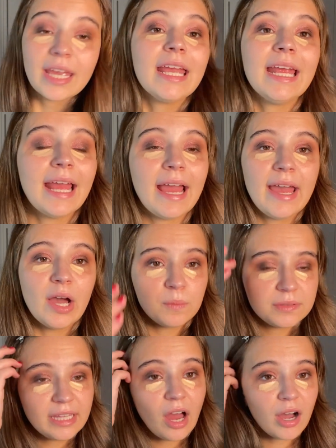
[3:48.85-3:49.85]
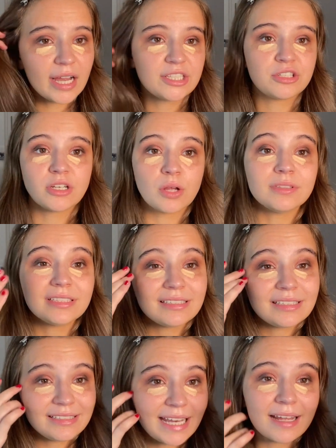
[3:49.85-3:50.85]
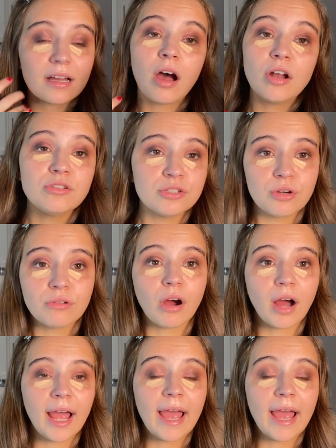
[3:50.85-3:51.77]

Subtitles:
it helps the eyeshadow stick under your eye,